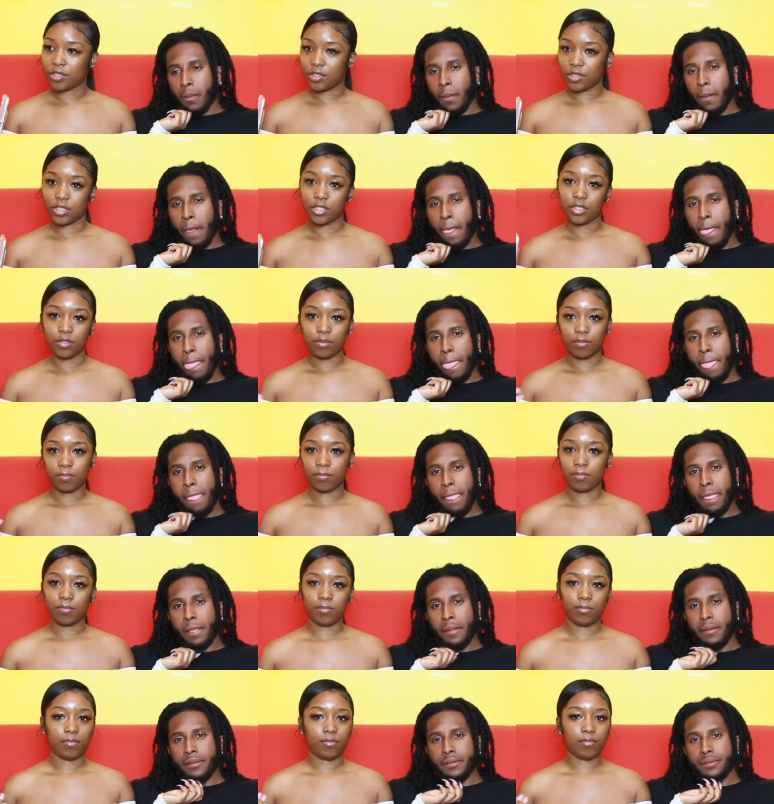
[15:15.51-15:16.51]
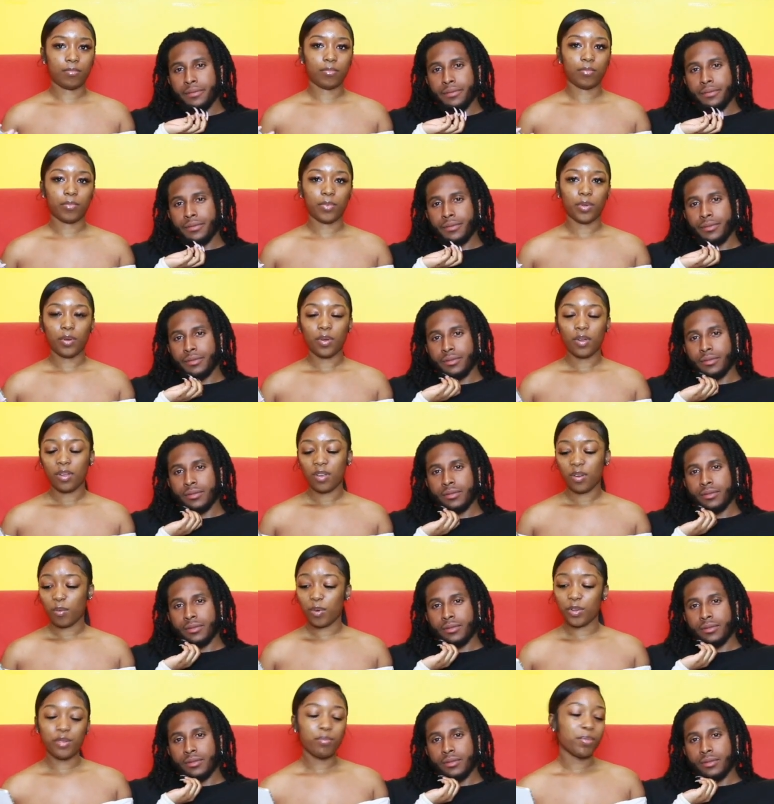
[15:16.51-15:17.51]
Speaker 1: to just.
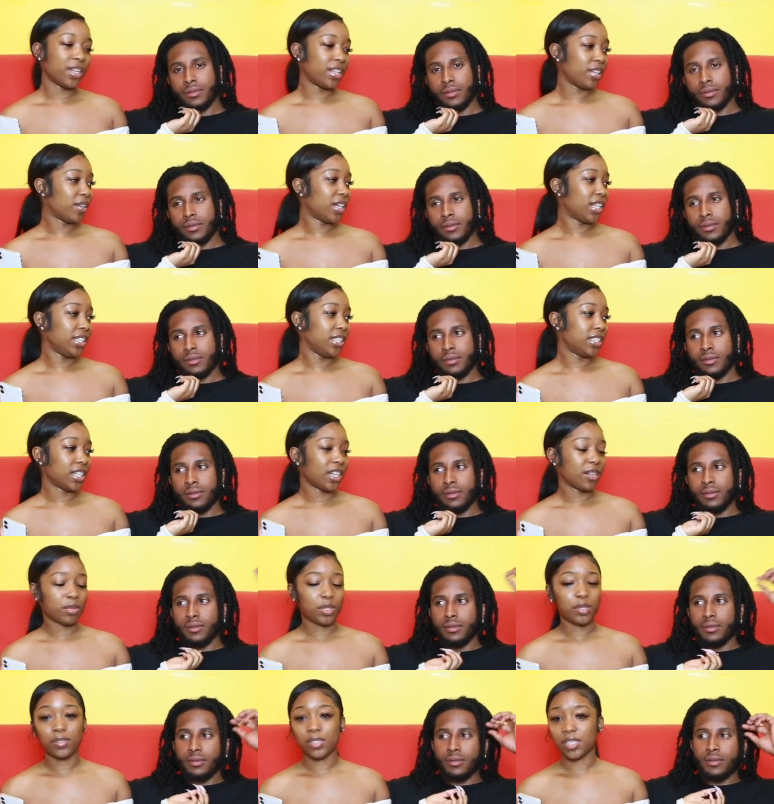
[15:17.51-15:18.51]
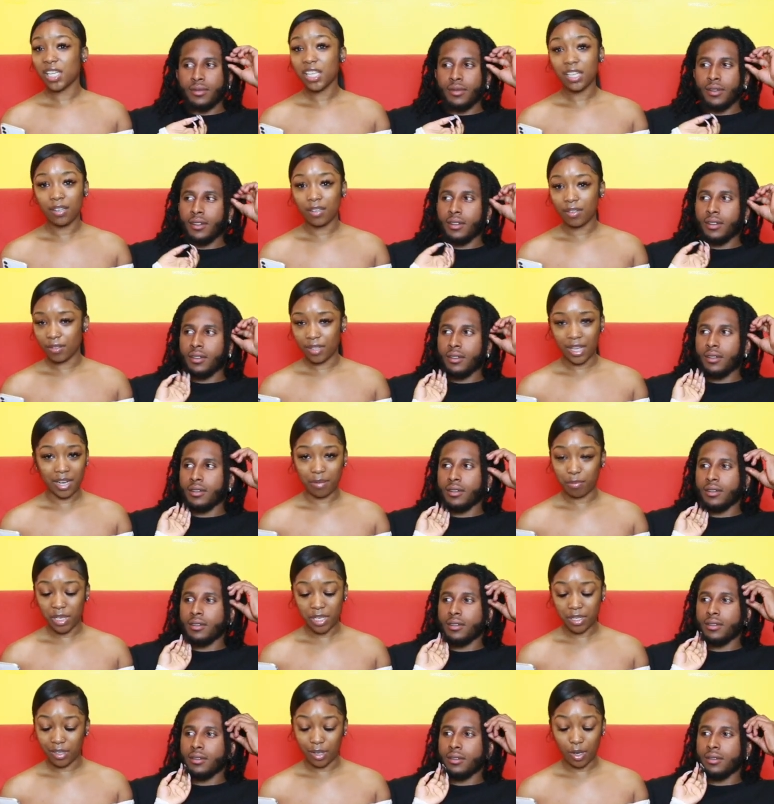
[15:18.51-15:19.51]
Well, you probably quality time too, because he don't like
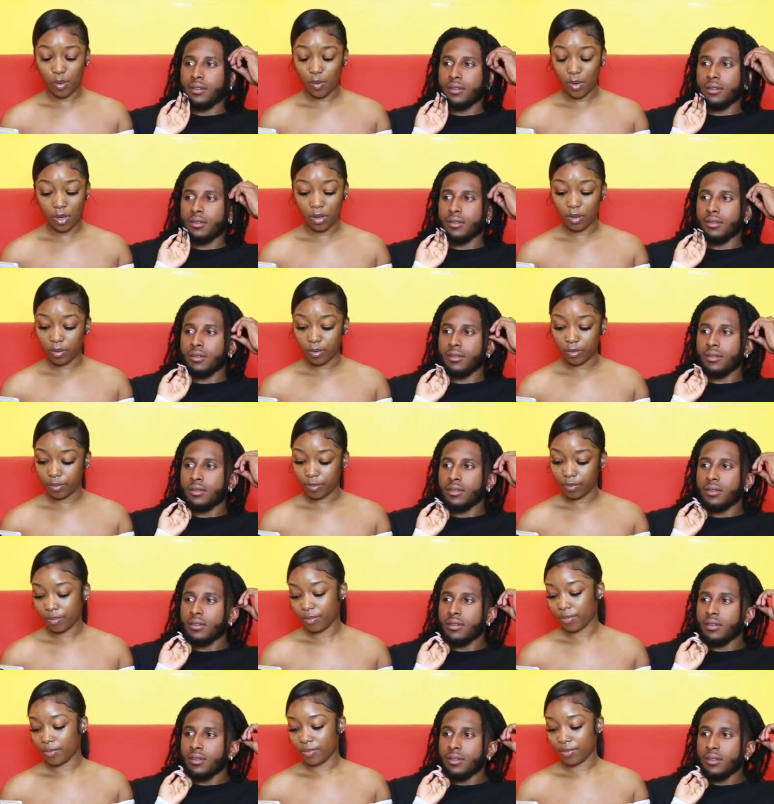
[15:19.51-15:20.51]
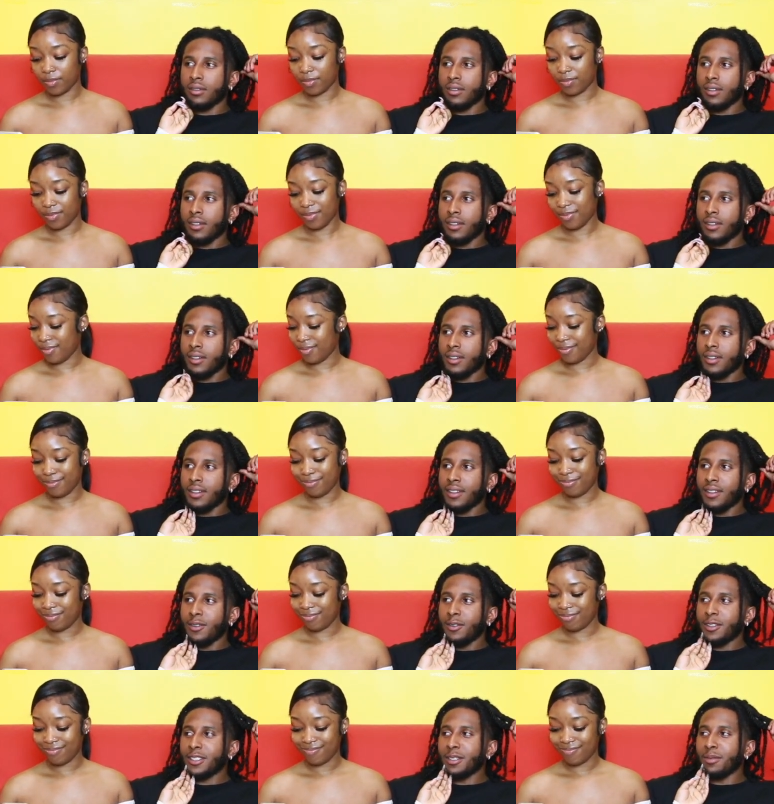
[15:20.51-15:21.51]
me to go home.
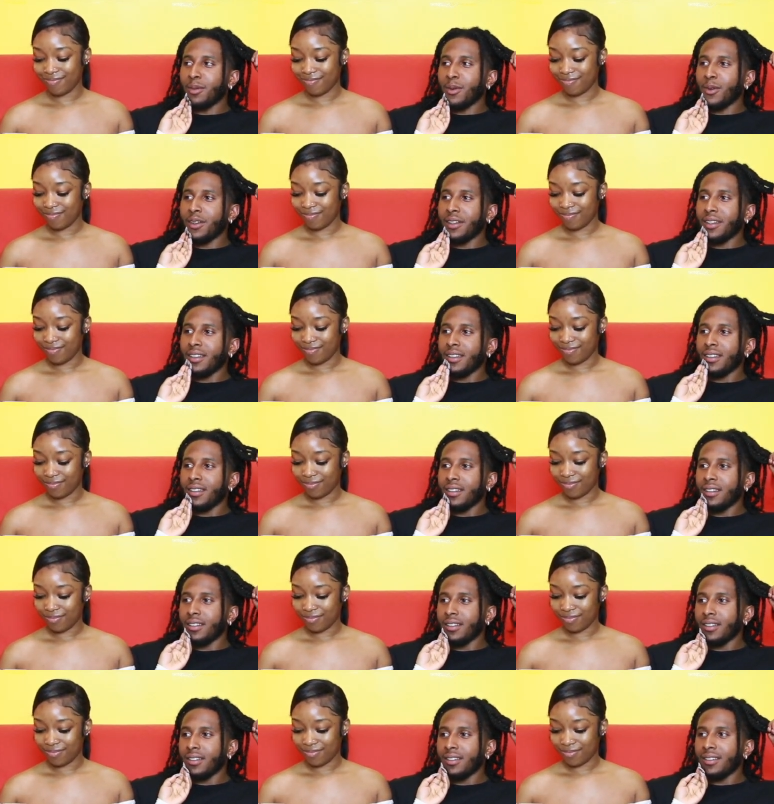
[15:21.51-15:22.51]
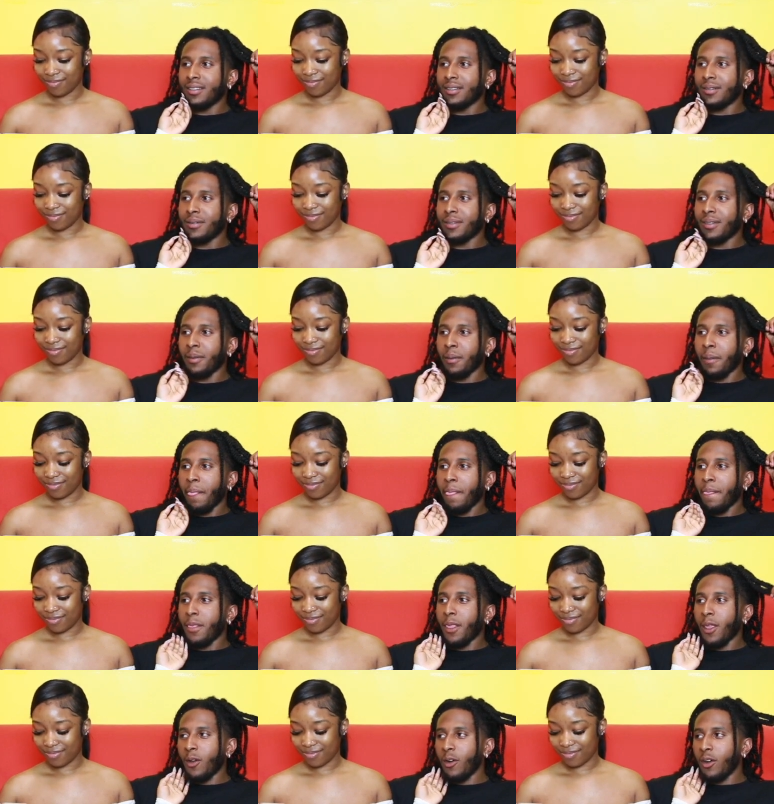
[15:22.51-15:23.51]
Speaker 2: What's the point?
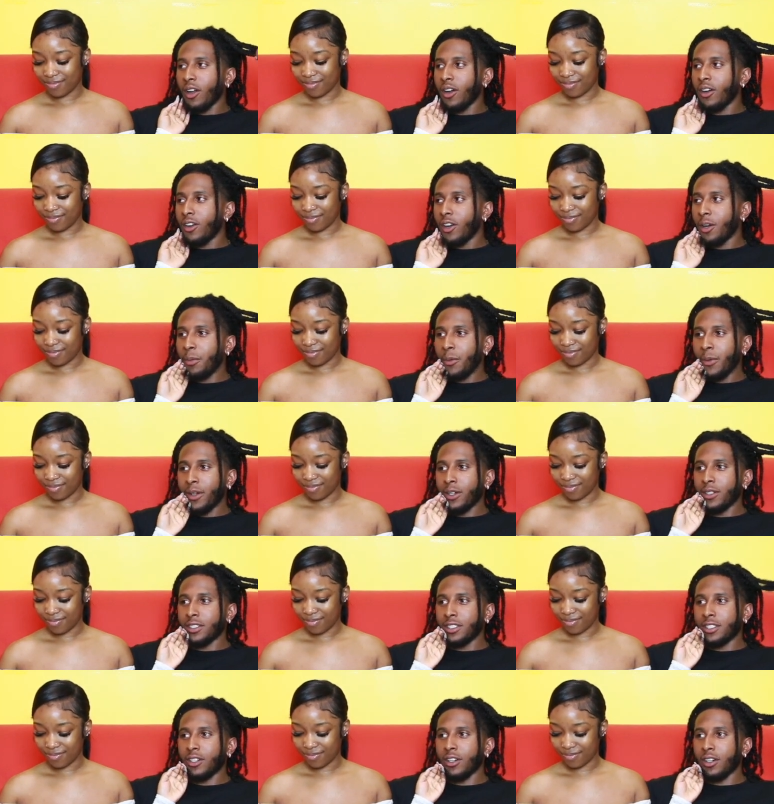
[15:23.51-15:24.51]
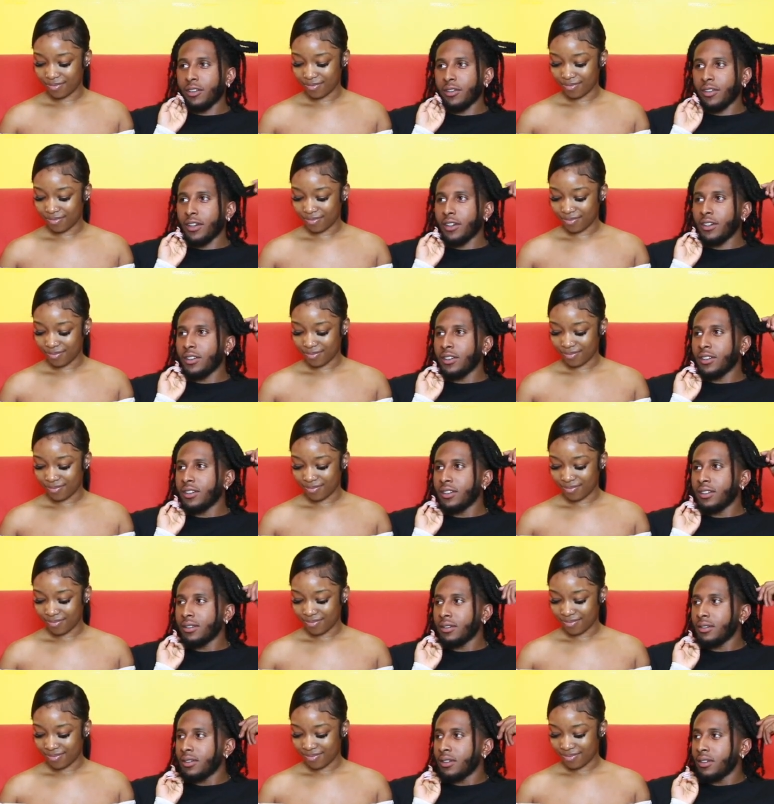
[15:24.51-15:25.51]
You gonna go home and we gonna sit on the phone?
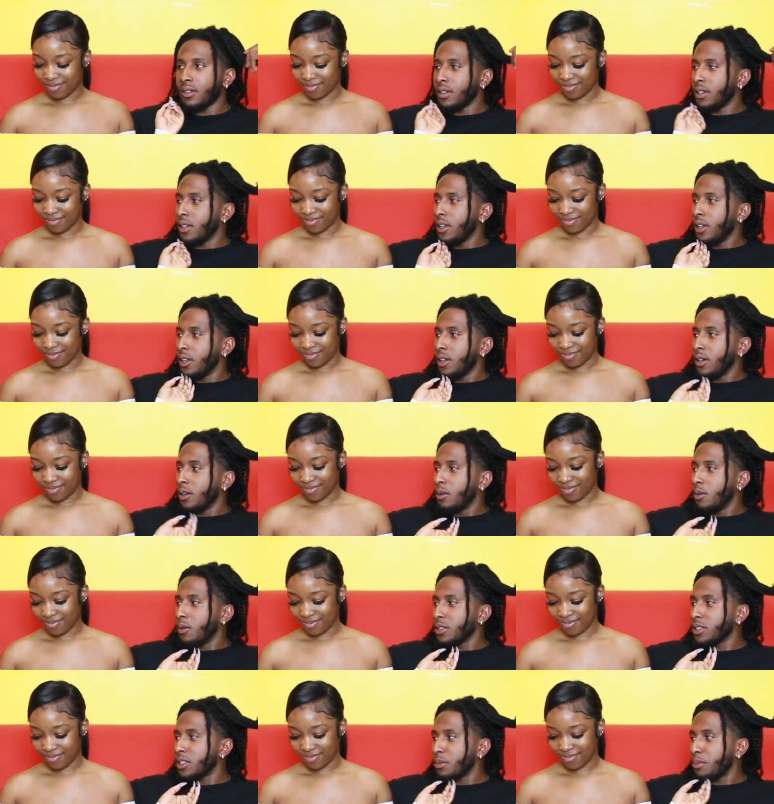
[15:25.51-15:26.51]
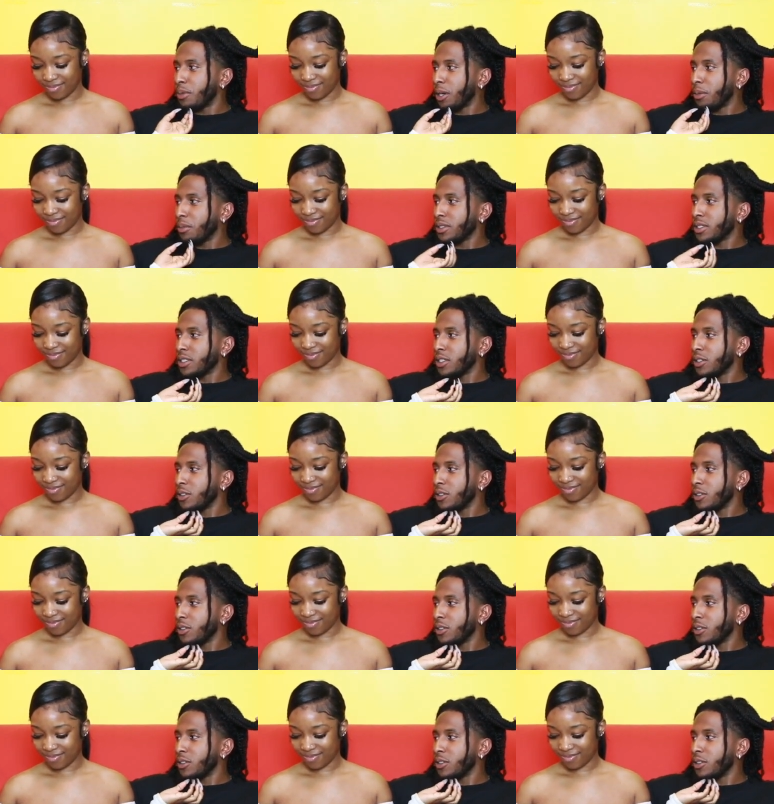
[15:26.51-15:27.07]
What's the purpose in